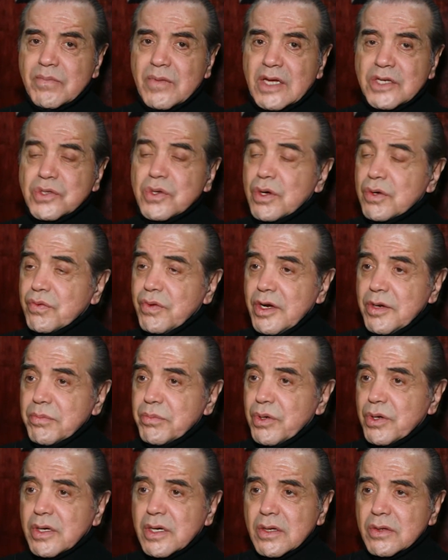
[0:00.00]
I saw
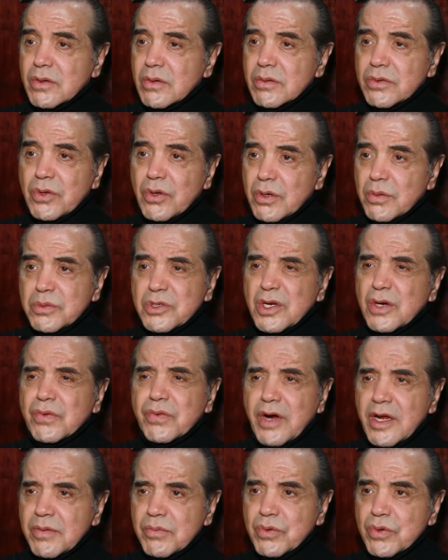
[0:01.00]
Green Book, I th thought it was a
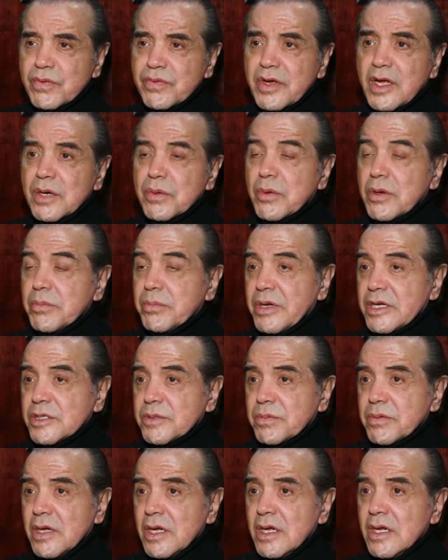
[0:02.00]
great movie, and it won
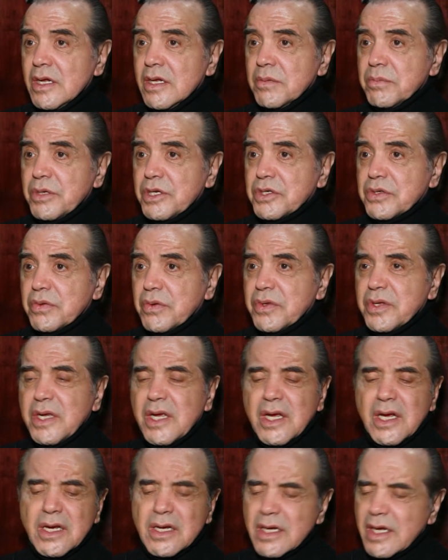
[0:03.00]
Best Picture of the
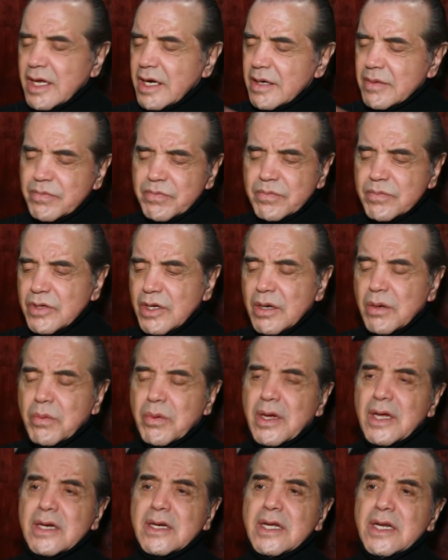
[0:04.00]
Year, and um, you know
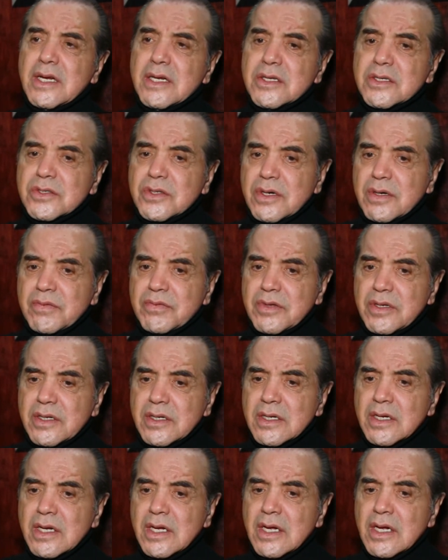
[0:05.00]
what? And it deserved
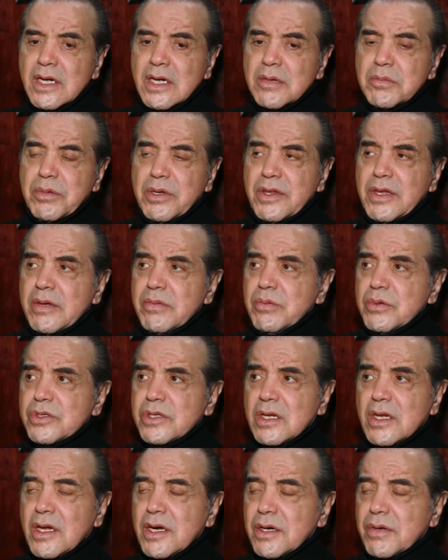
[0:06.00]
it. But there
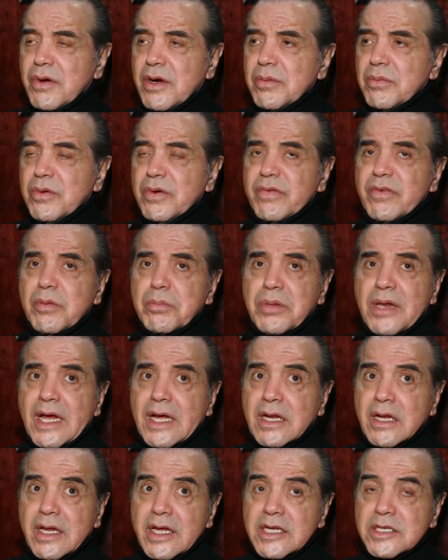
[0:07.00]
was a lot of great movies.
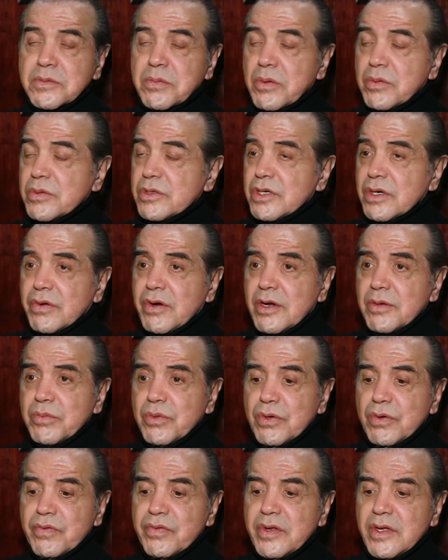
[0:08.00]
Black Klansman was a great
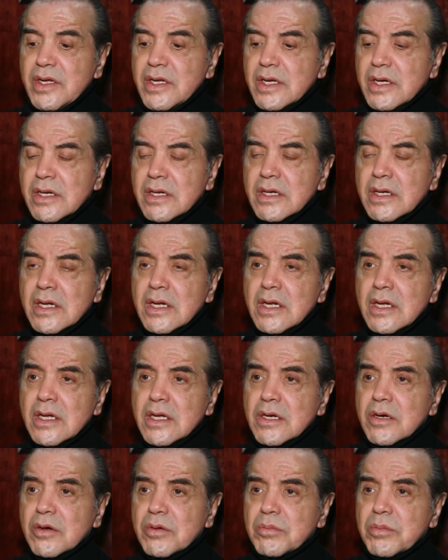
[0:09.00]
movie. Uh,
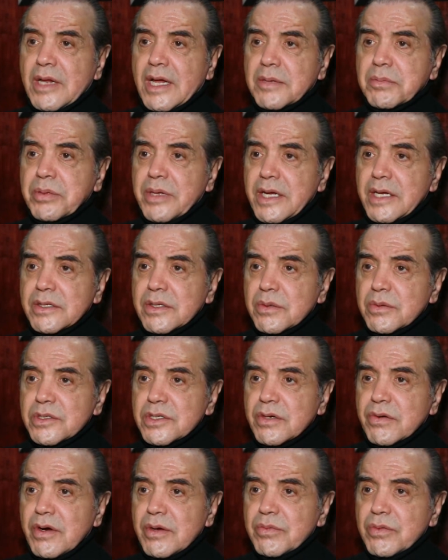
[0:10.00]
you know, Black Panther
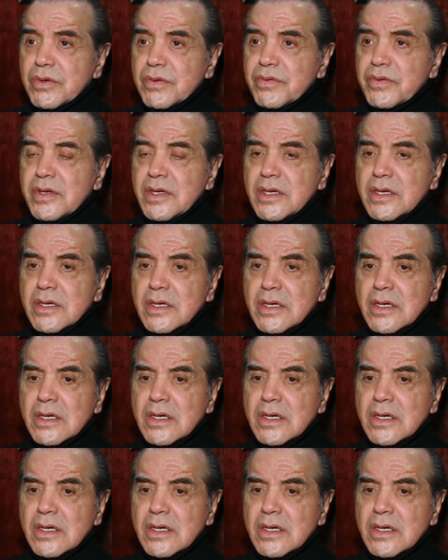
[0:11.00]
was a great movie.